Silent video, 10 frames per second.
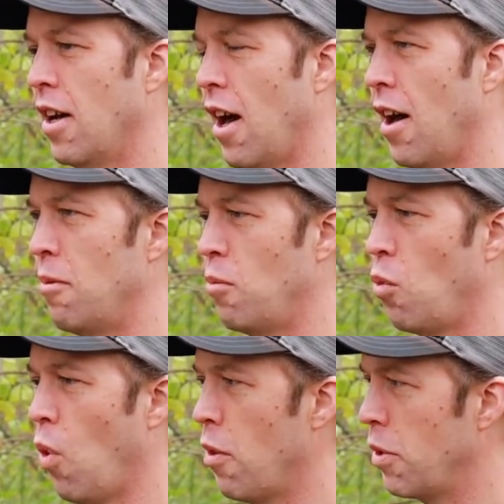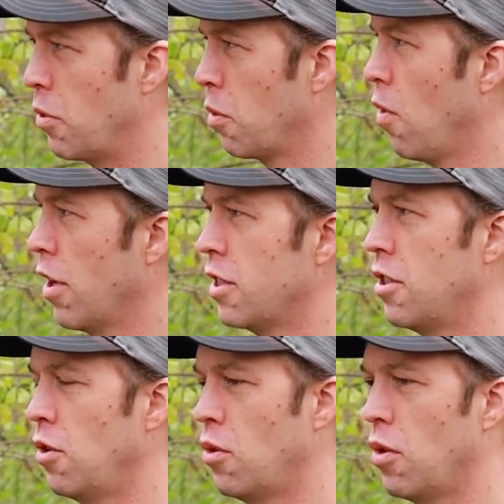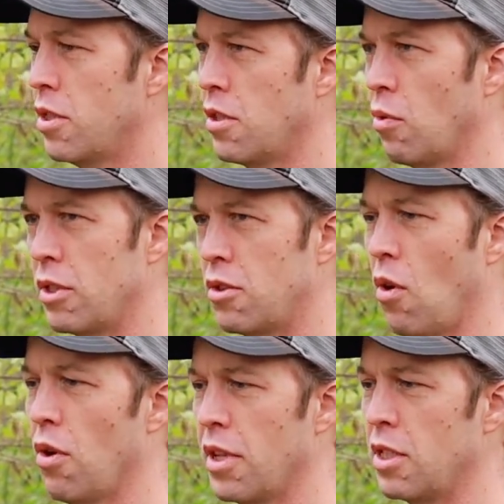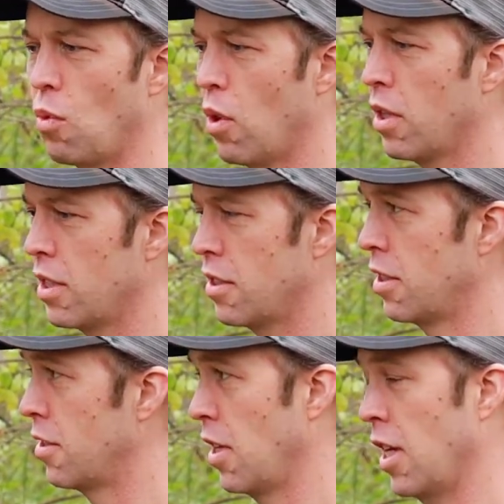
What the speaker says: What we would want to do to restore these woodlands is